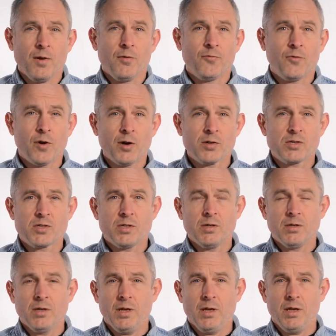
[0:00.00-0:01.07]
First,
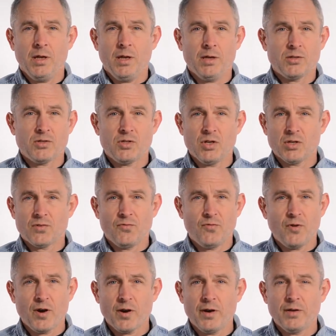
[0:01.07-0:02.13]
it's just
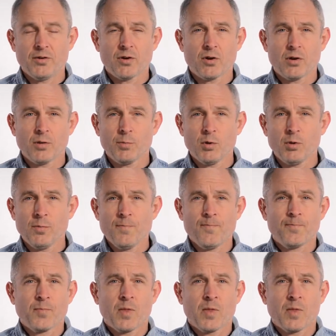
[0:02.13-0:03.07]
very durable.